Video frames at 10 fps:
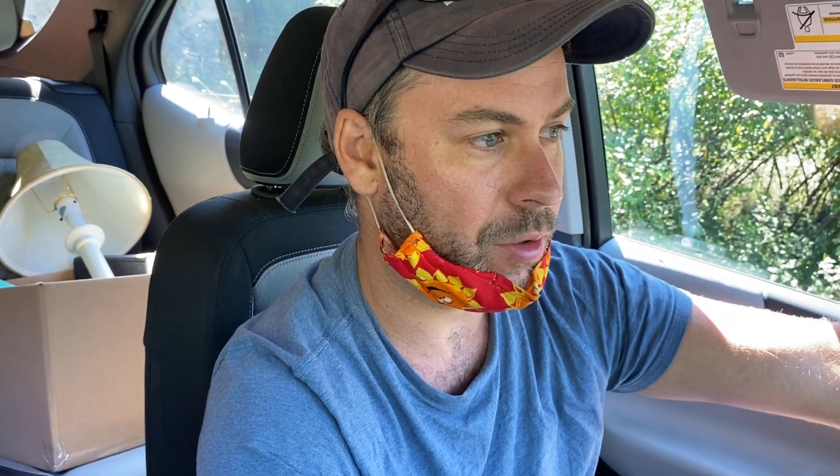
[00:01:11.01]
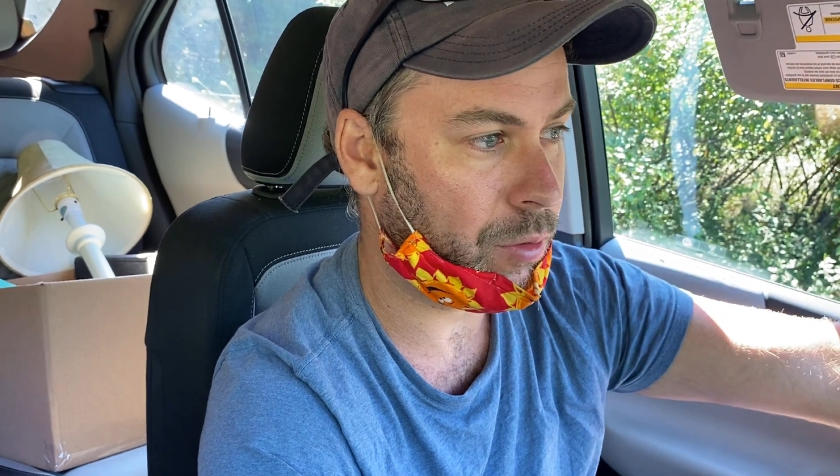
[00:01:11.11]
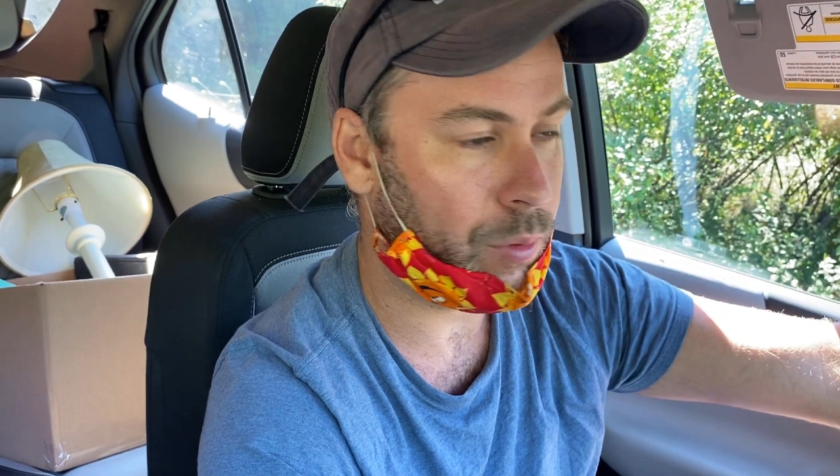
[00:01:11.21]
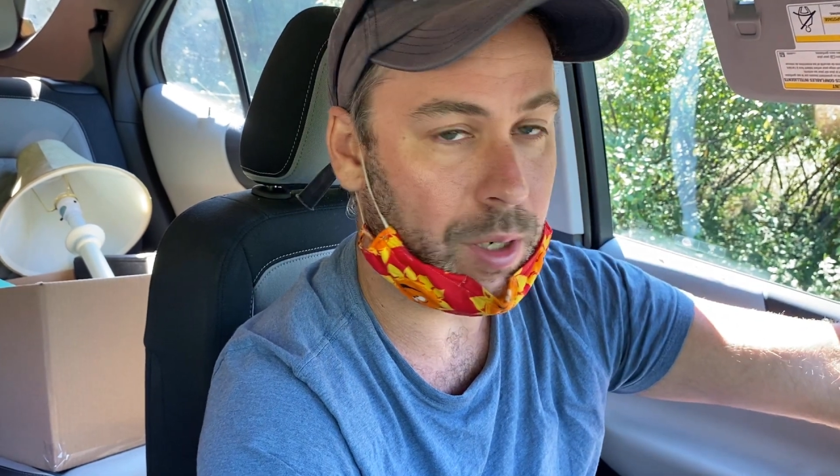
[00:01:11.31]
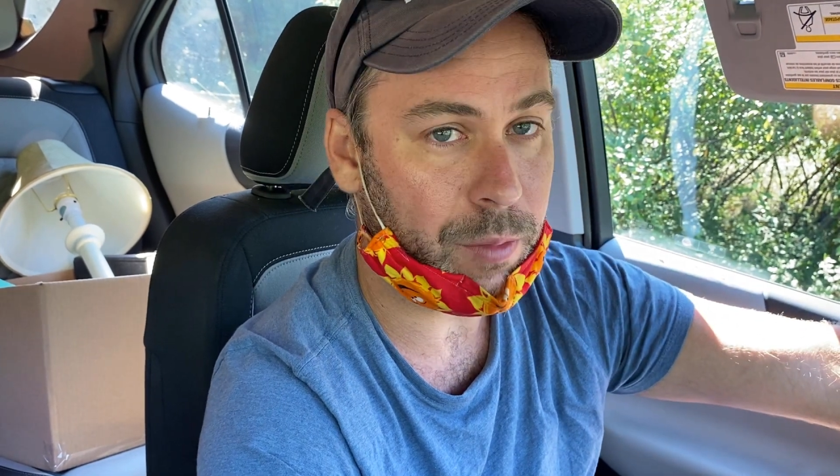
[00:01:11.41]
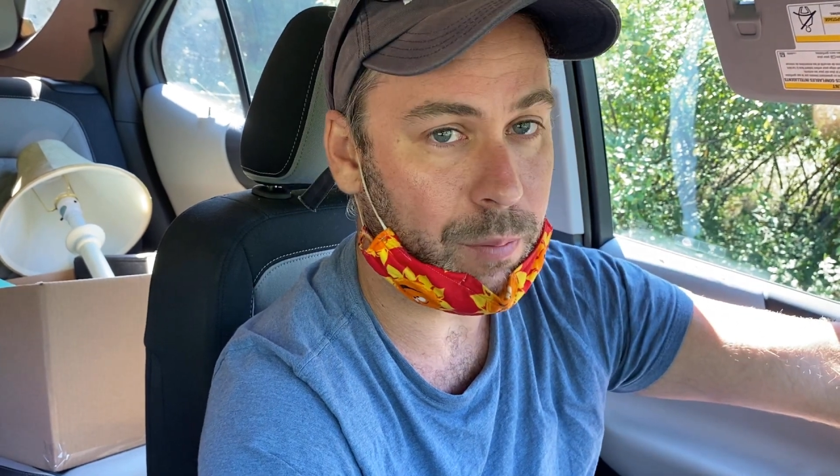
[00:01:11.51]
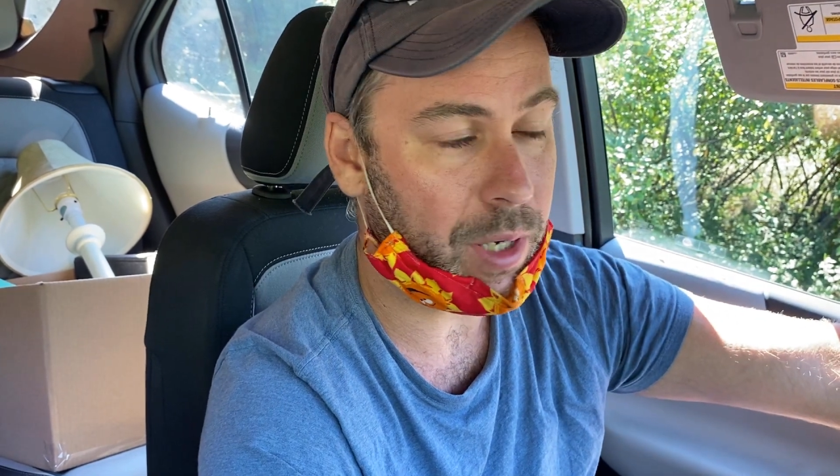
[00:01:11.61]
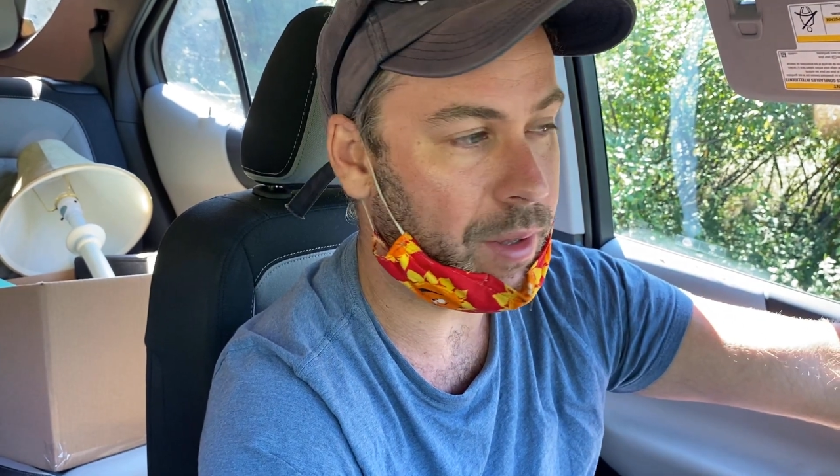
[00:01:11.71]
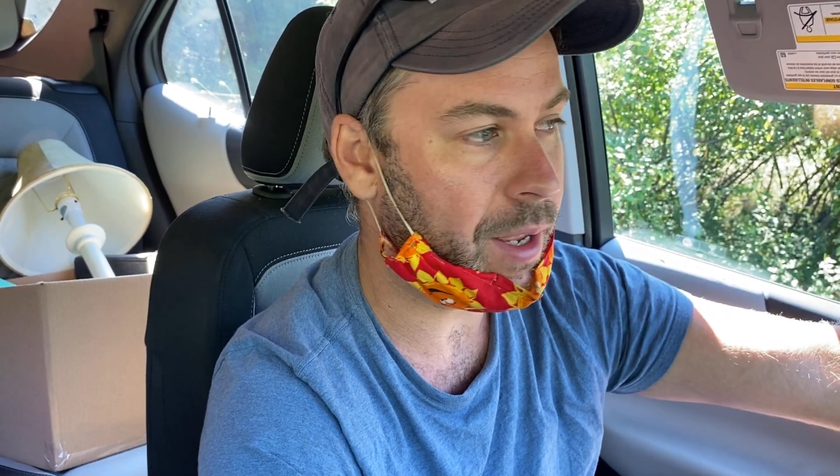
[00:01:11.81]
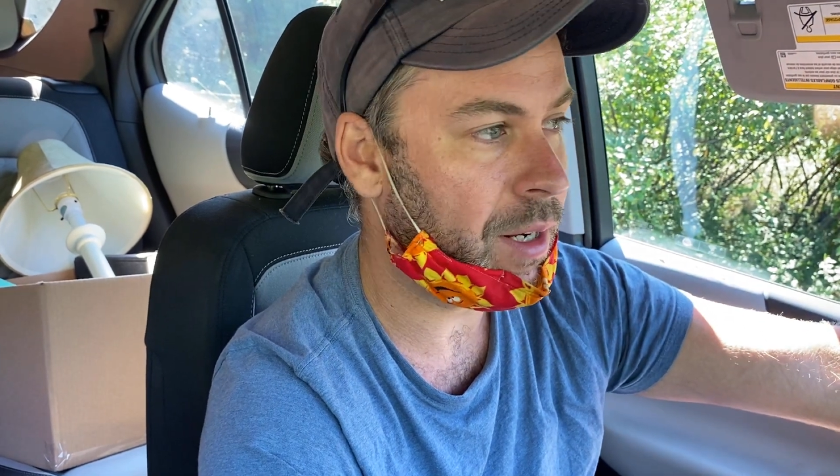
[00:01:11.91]
So what I mean
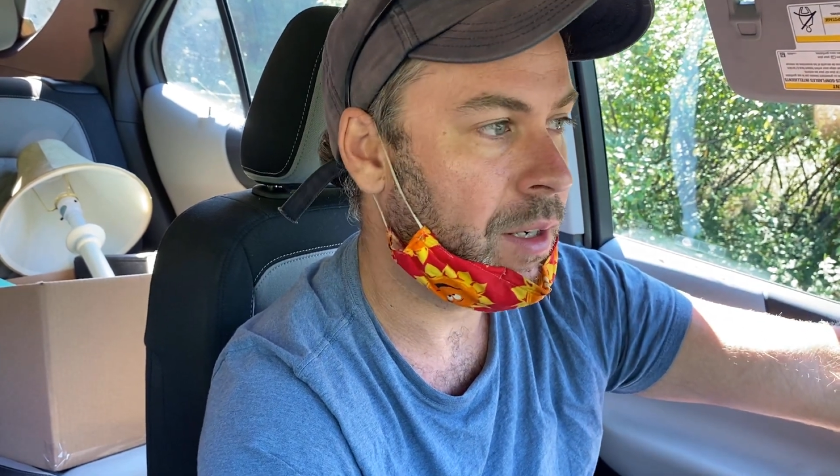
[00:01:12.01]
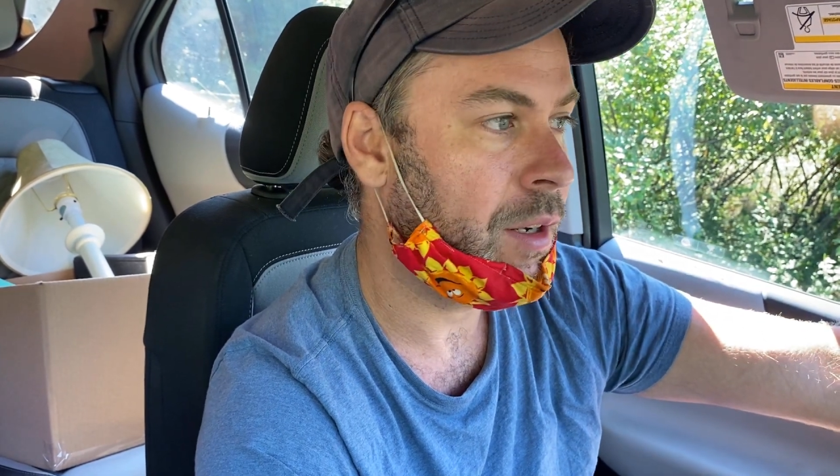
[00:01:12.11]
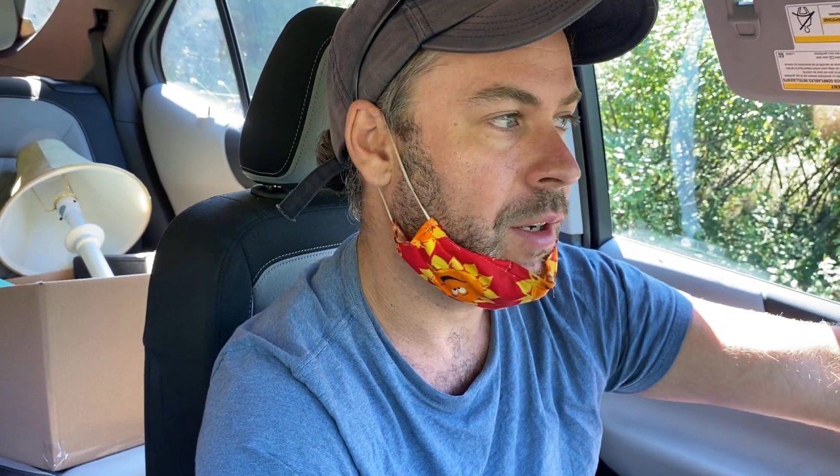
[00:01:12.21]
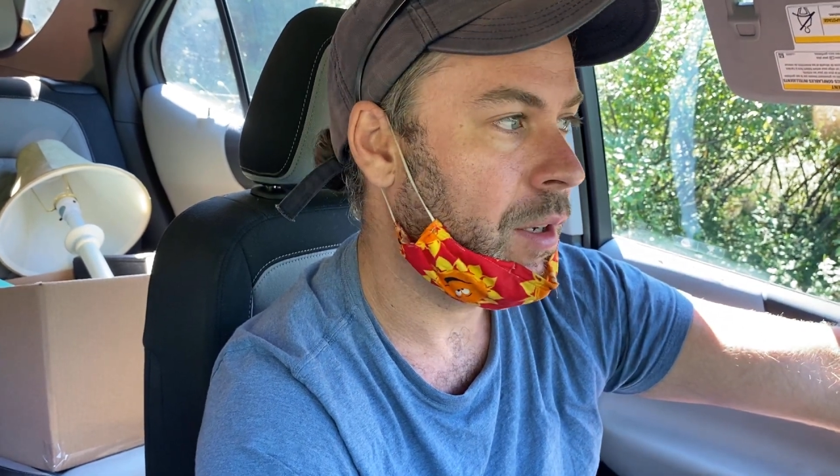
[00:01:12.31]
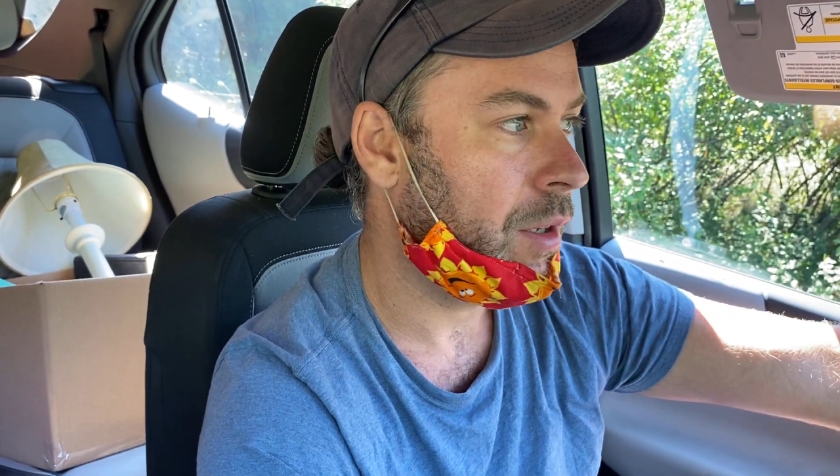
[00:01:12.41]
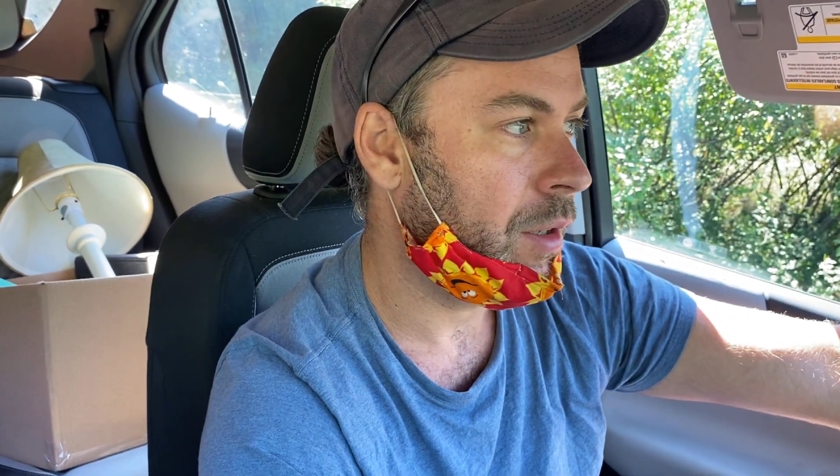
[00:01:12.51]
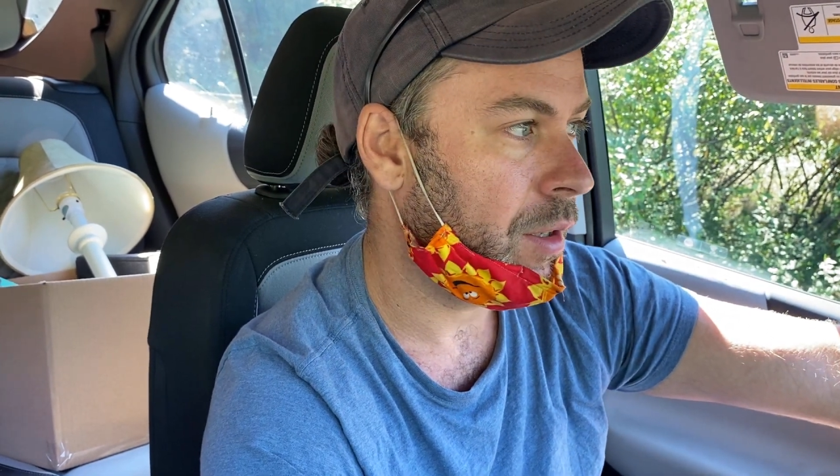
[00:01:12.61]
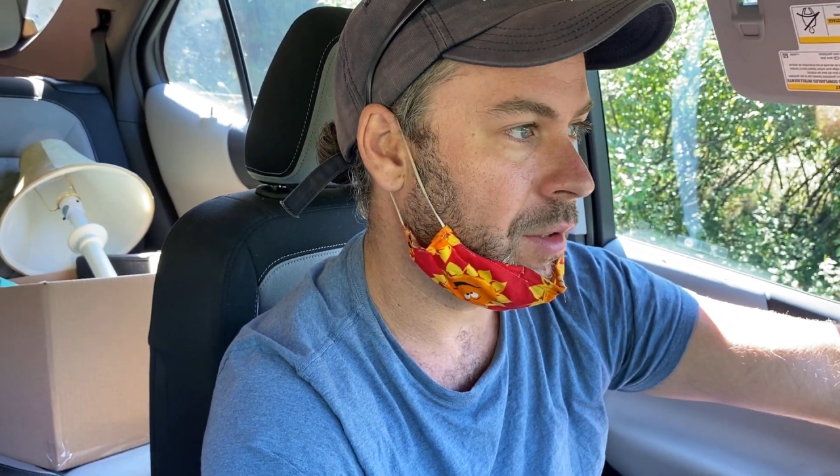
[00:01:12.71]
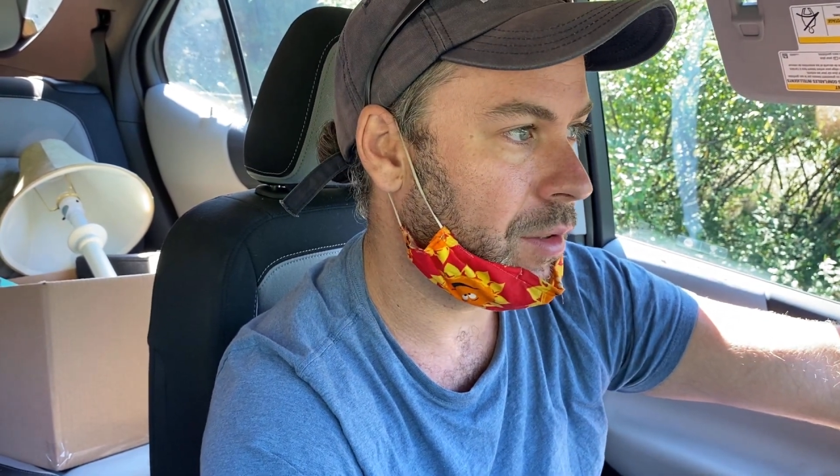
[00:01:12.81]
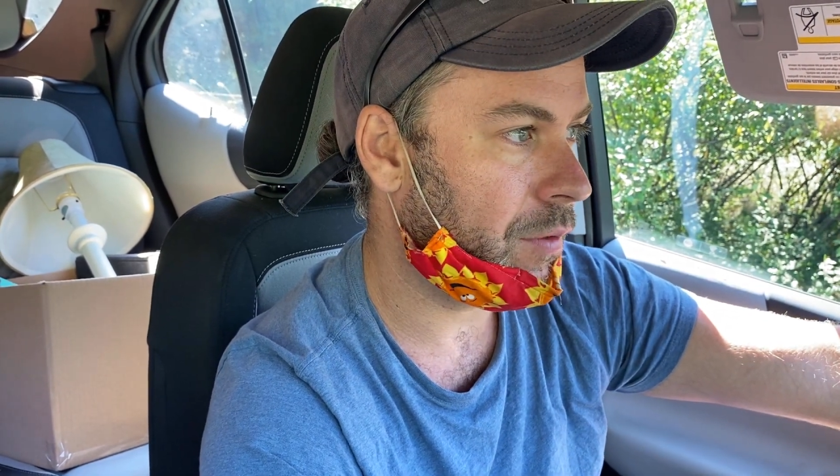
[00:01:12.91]
by that
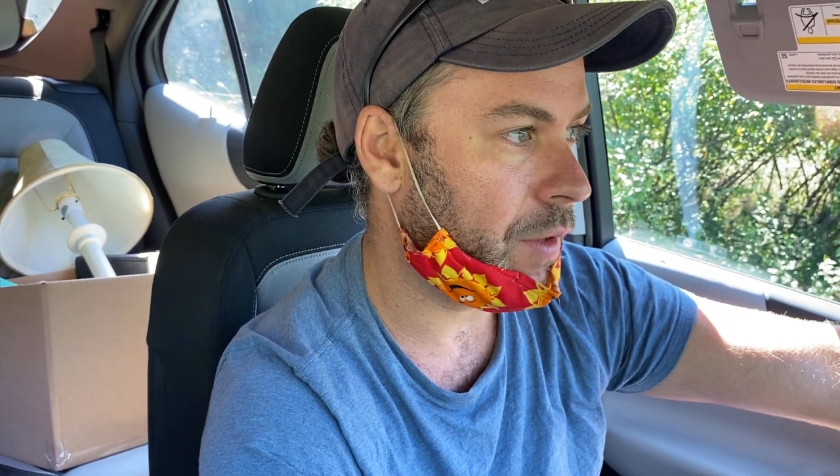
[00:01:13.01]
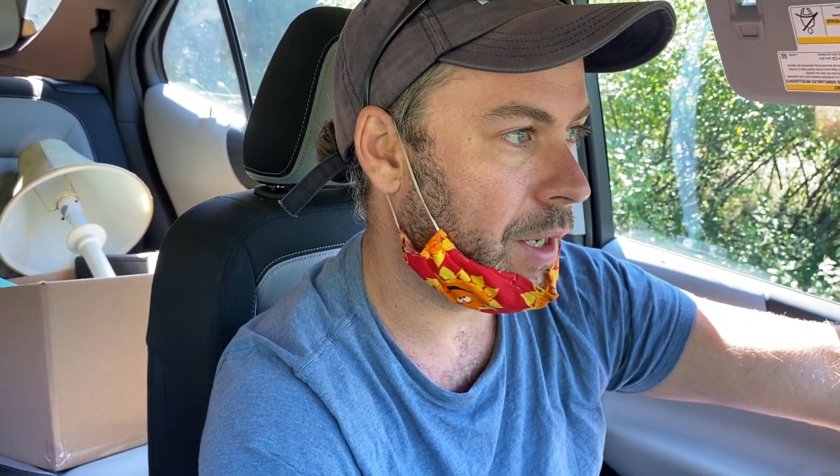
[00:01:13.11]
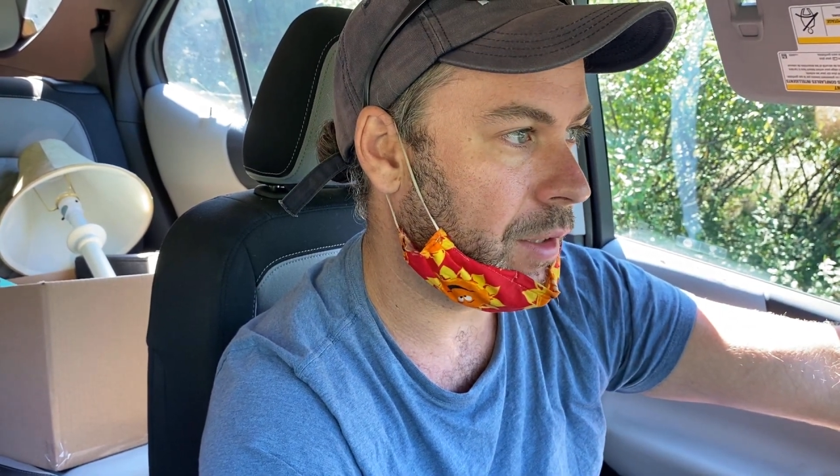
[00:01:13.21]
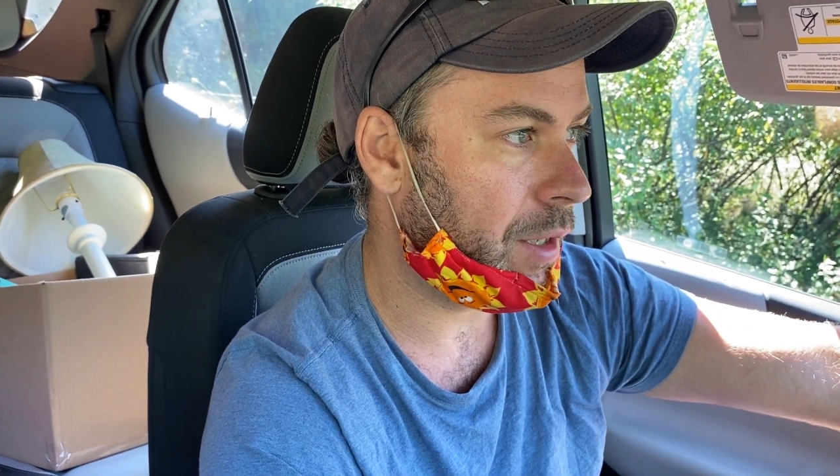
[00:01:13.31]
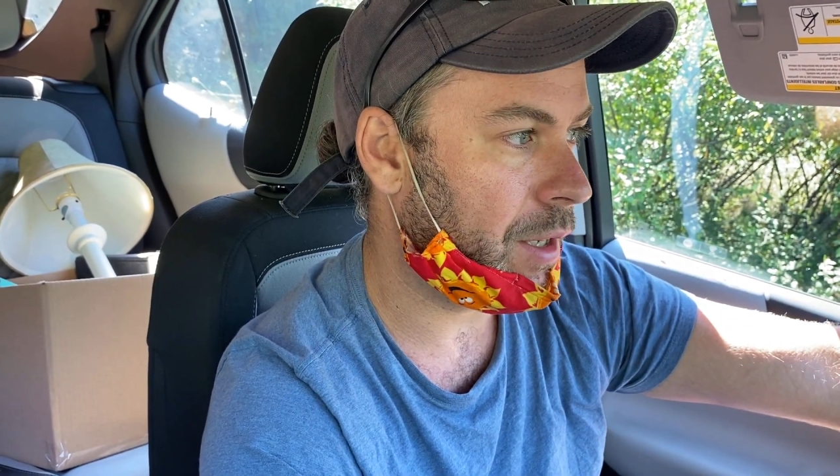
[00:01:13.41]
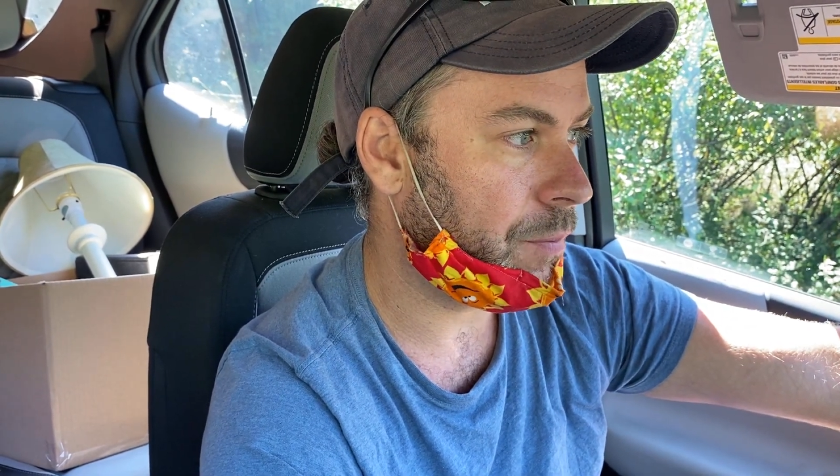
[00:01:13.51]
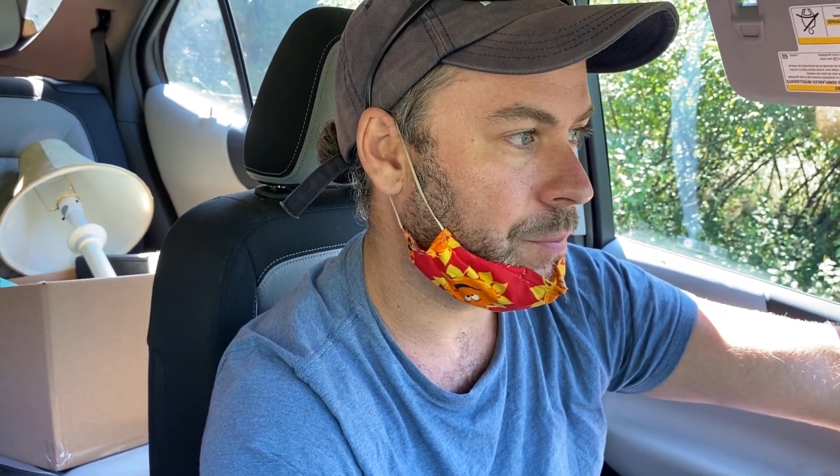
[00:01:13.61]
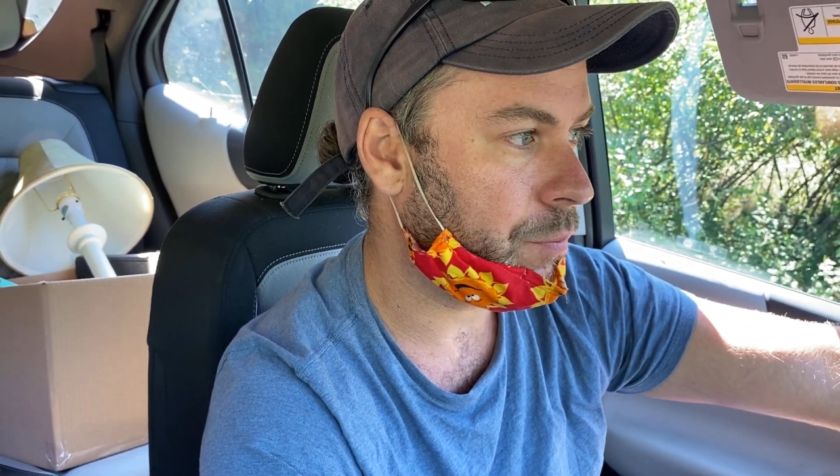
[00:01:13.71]
is the fact that,